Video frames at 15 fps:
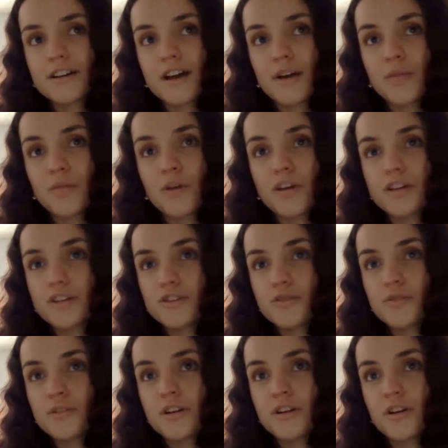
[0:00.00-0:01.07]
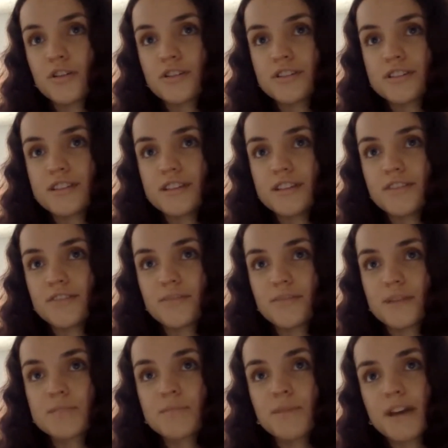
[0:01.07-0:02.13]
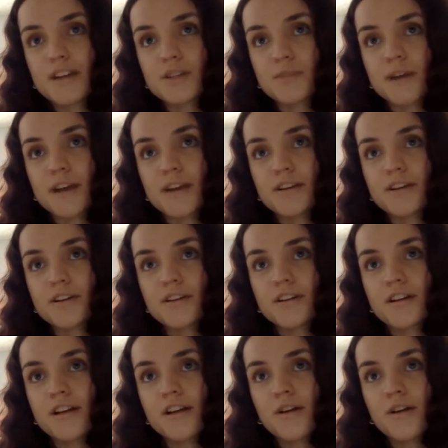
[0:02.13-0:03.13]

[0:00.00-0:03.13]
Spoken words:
I wanted to do one in Argentina for my Spanish minor